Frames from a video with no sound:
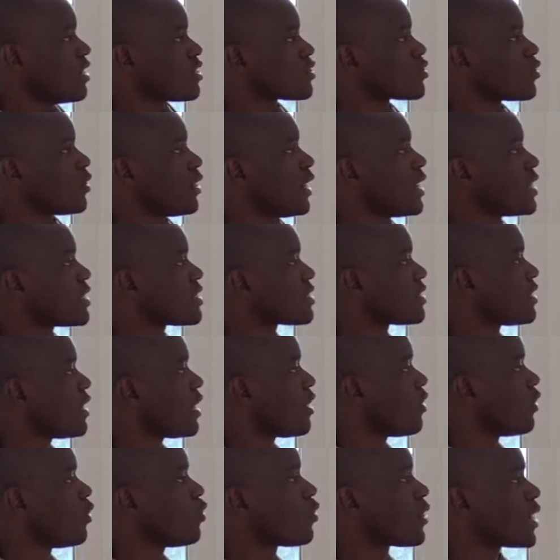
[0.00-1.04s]
So let's
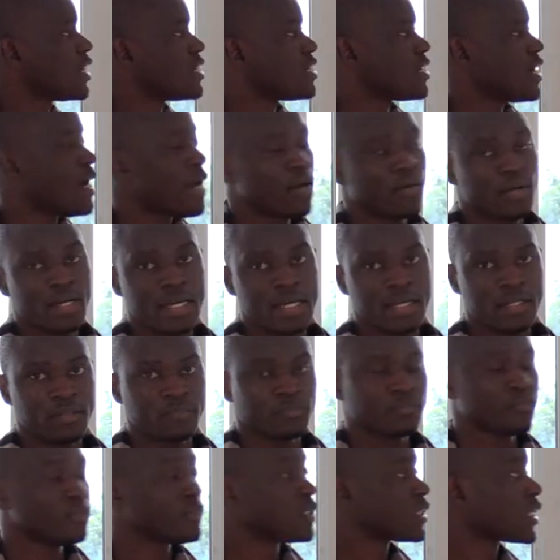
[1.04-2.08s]
now look at iodine.